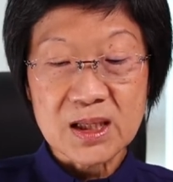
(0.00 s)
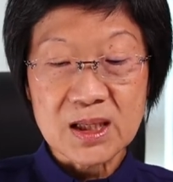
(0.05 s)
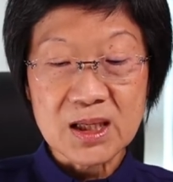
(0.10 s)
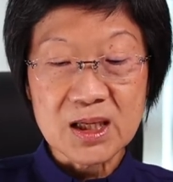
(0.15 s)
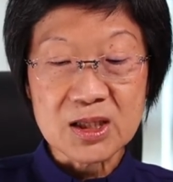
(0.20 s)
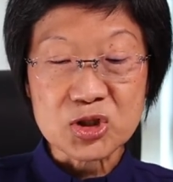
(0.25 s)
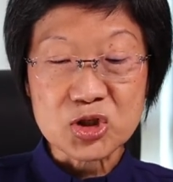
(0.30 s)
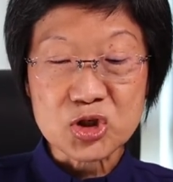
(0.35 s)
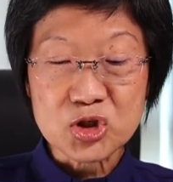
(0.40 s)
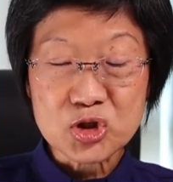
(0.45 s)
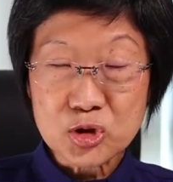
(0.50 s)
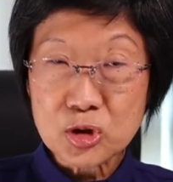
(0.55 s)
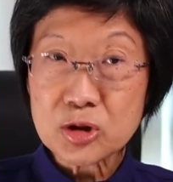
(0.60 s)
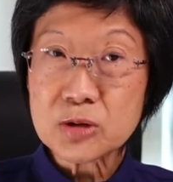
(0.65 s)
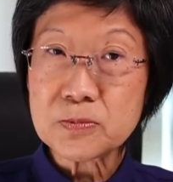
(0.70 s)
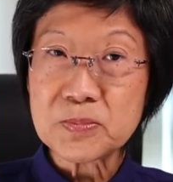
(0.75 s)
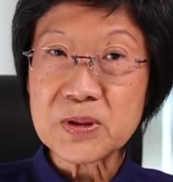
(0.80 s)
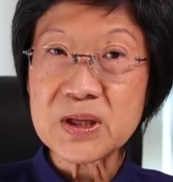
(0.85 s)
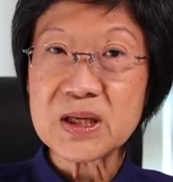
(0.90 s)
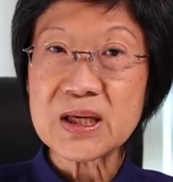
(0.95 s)
It
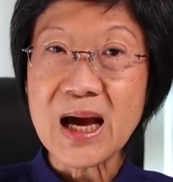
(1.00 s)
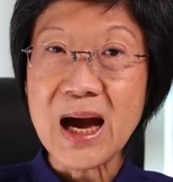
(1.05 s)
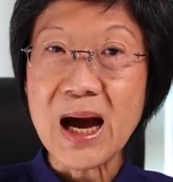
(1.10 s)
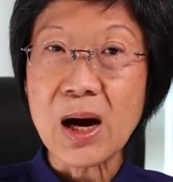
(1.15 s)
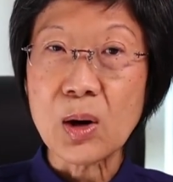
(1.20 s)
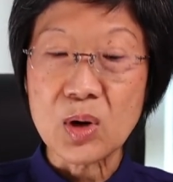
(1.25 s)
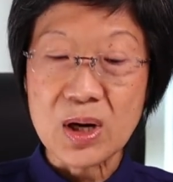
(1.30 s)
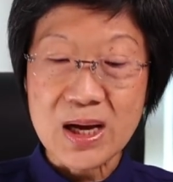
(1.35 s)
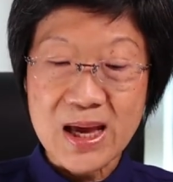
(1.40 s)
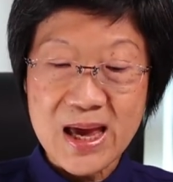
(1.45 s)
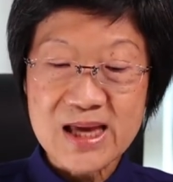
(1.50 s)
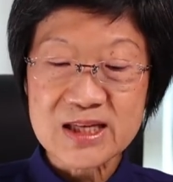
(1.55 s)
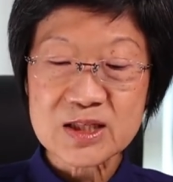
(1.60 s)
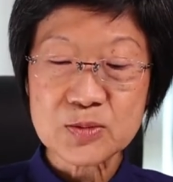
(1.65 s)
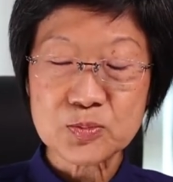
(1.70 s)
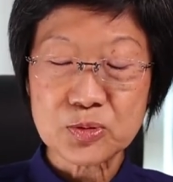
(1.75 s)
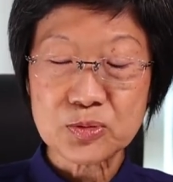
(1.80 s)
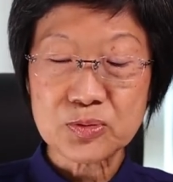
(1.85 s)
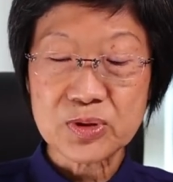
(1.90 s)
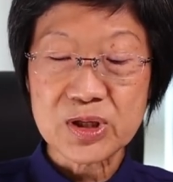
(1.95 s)
should be our
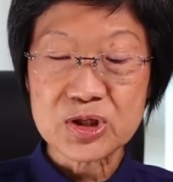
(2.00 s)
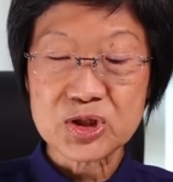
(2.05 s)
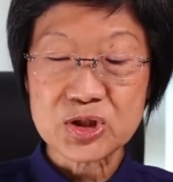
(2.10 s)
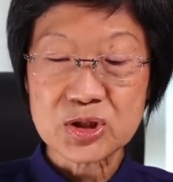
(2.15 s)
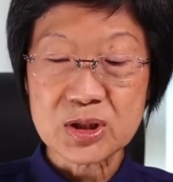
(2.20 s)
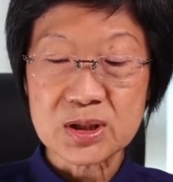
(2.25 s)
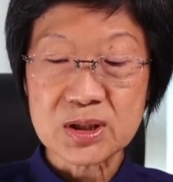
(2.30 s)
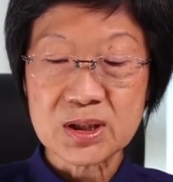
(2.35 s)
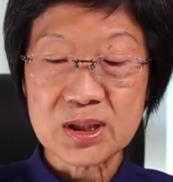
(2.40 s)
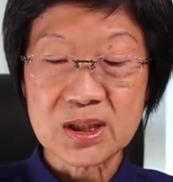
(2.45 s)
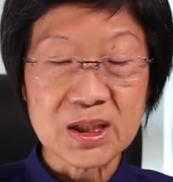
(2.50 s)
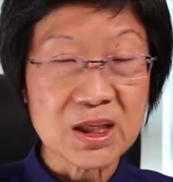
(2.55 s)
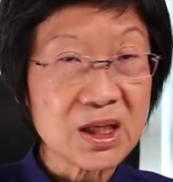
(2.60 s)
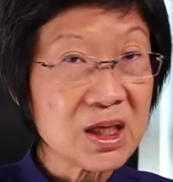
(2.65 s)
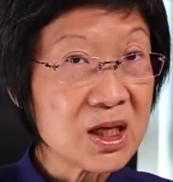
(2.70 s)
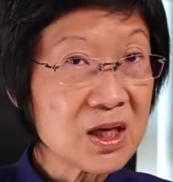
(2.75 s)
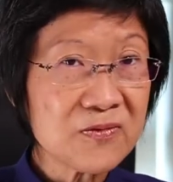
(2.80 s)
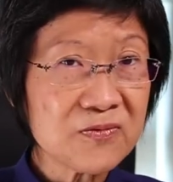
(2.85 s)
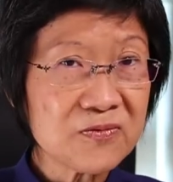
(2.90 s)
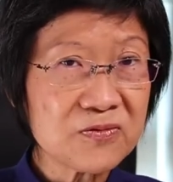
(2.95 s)
aspiration,
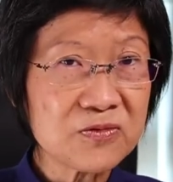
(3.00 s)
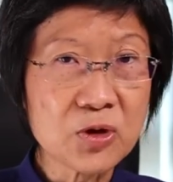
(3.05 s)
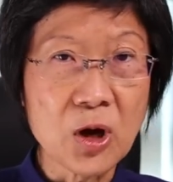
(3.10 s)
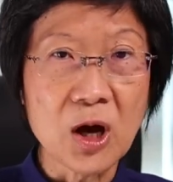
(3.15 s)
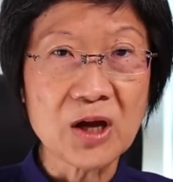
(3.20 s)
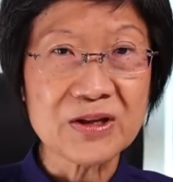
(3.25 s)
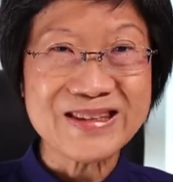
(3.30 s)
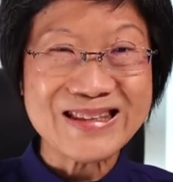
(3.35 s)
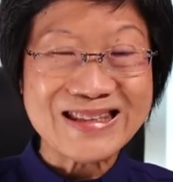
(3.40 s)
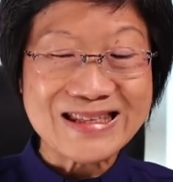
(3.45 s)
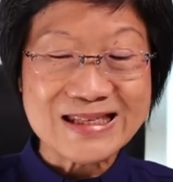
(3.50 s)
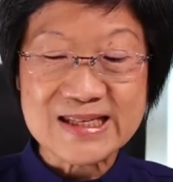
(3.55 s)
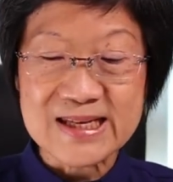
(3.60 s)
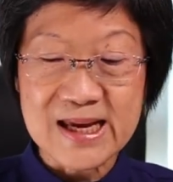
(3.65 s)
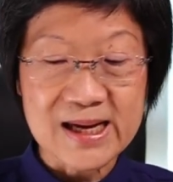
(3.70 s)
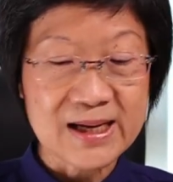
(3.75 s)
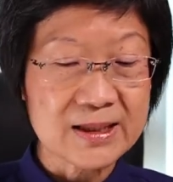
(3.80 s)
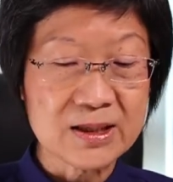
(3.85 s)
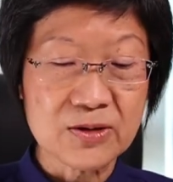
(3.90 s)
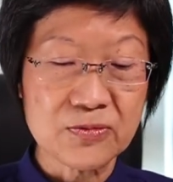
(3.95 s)
if not
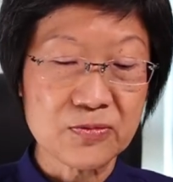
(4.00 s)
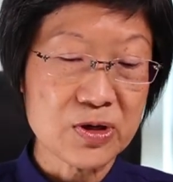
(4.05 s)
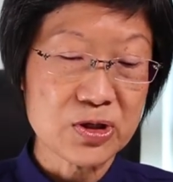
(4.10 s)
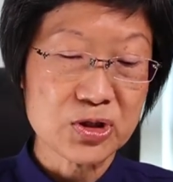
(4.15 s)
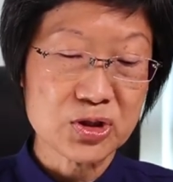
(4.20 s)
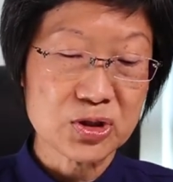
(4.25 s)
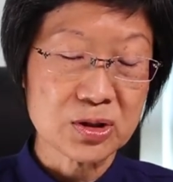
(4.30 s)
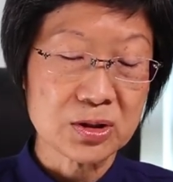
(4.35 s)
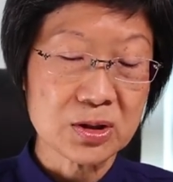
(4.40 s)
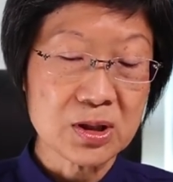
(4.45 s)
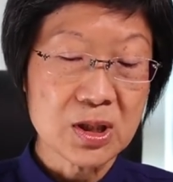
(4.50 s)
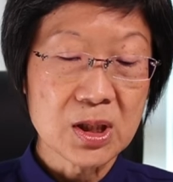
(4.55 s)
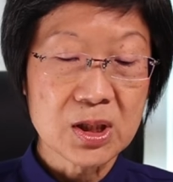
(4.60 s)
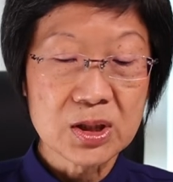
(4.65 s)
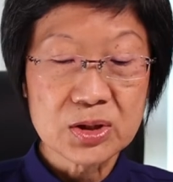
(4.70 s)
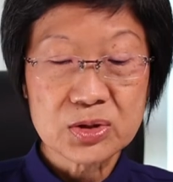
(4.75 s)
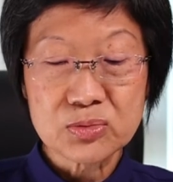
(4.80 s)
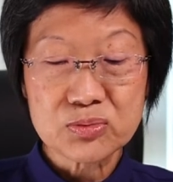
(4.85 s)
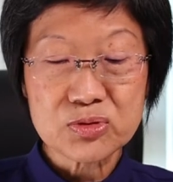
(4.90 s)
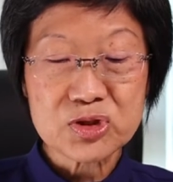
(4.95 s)
declaration,
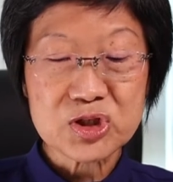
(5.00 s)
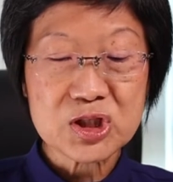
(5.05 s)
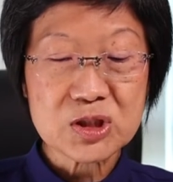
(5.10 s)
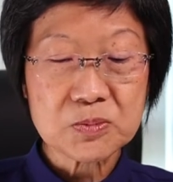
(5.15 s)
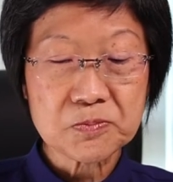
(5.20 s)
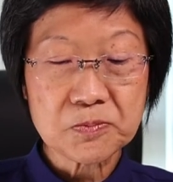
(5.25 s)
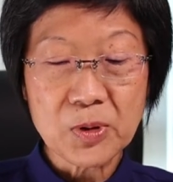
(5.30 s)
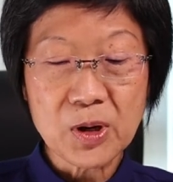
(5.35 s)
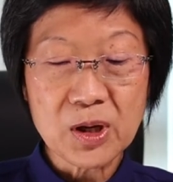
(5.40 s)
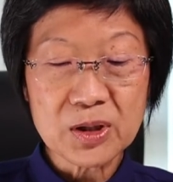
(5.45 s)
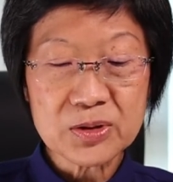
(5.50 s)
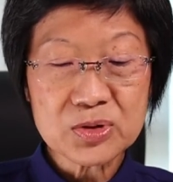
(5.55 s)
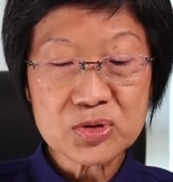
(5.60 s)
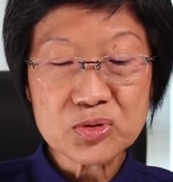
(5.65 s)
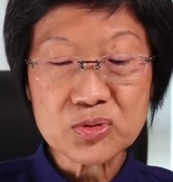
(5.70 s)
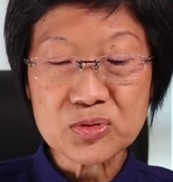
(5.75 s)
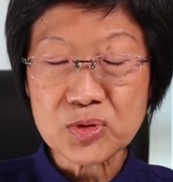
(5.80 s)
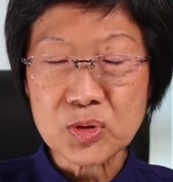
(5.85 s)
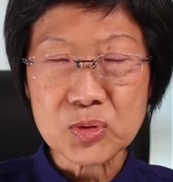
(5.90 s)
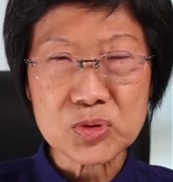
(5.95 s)
to respond
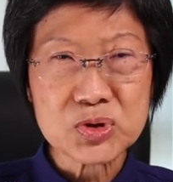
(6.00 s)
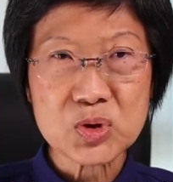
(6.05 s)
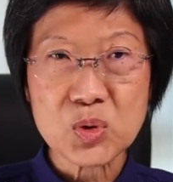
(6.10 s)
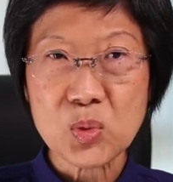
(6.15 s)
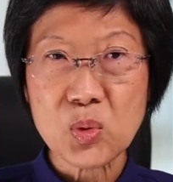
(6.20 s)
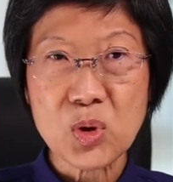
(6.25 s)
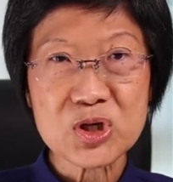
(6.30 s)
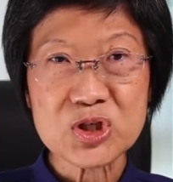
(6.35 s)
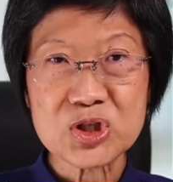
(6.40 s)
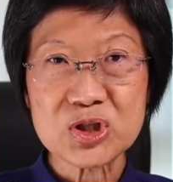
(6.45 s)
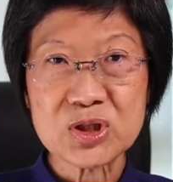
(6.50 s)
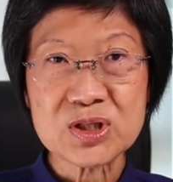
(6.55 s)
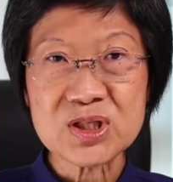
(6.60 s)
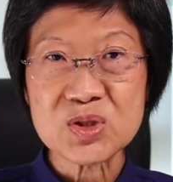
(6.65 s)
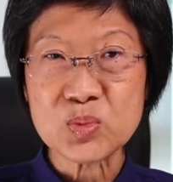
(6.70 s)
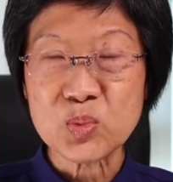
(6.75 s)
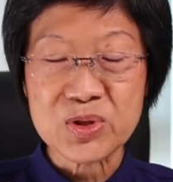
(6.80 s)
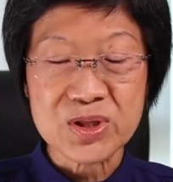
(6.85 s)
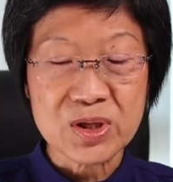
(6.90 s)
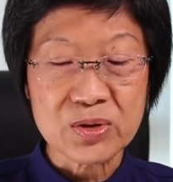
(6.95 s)
to those
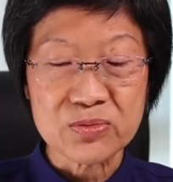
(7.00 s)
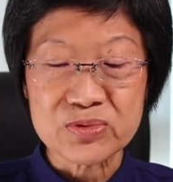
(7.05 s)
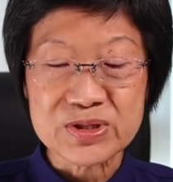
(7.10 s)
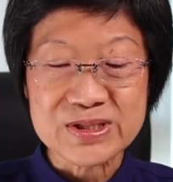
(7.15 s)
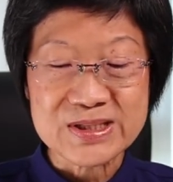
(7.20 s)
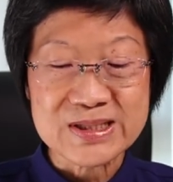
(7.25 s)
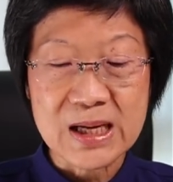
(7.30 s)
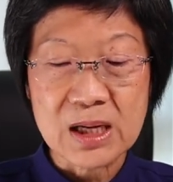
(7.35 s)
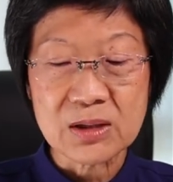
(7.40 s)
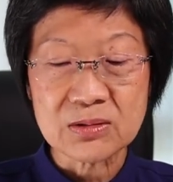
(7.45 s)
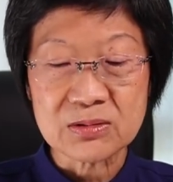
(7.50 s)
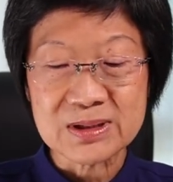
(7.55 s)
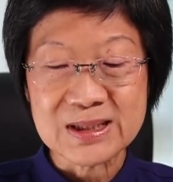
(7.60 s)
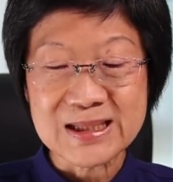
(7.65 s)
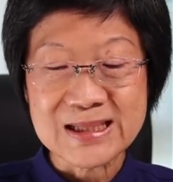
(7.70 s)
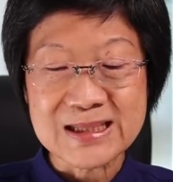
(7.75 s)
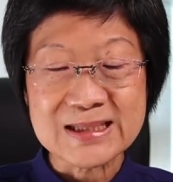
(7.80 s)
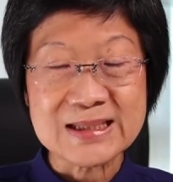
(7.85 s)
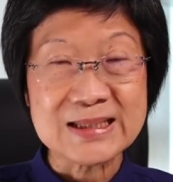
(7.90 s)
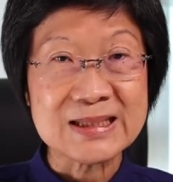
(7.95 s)
questions with a
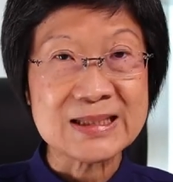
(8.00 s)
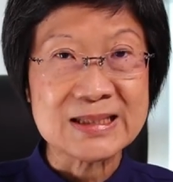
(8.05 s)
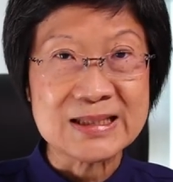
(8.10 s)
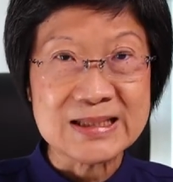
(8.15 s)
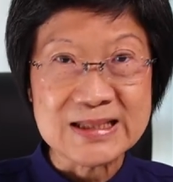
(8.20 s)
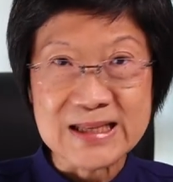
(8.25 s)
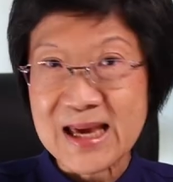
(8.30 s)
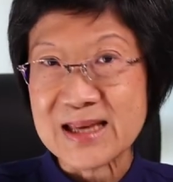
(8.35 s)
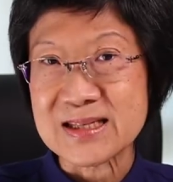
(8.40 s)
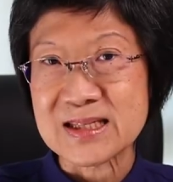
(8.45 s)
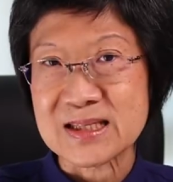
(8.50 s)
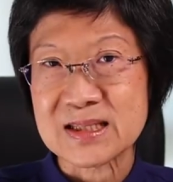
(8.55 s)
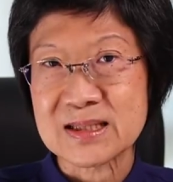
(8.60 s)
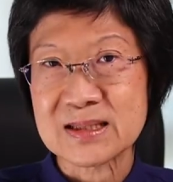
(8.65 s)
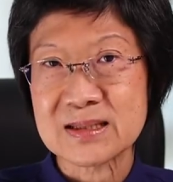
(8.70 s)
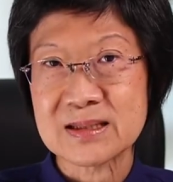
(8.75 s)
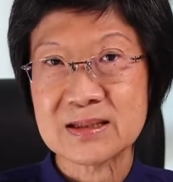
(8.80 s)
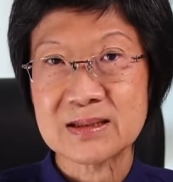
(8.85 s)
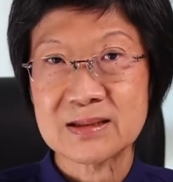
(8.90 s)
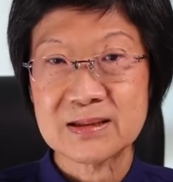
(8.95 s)
resounding
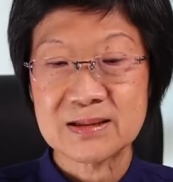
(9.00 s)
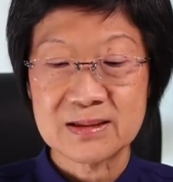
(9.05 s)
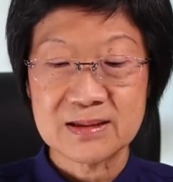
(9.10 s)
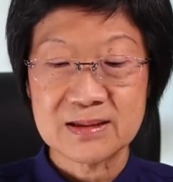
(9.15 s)
yes.